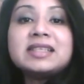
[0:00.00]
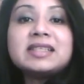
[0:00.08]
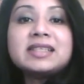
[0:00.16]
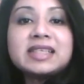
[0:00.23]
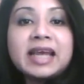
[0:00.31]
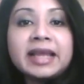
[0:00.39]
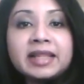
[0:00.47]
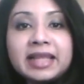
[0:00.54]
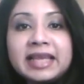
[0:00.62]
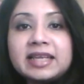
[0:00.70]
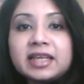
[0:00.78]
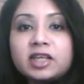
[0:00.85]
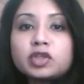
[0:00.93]

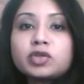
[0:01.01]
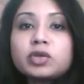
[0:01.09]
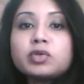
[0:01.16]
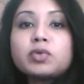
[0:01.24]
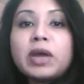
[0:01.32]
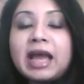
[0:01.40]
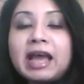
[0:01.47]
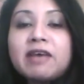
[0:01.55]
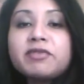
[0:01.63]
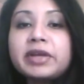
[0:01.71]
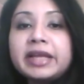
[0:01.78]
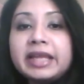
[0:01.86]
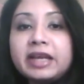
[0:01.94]
dilating, so you have
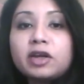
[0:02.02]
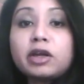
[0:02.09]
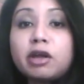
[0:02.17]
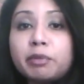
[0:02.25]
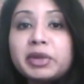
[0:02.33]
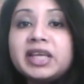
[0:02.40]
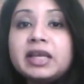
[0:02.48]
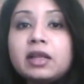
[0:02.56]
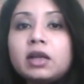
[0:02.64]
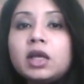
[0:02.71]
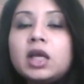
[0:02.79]
air coming in.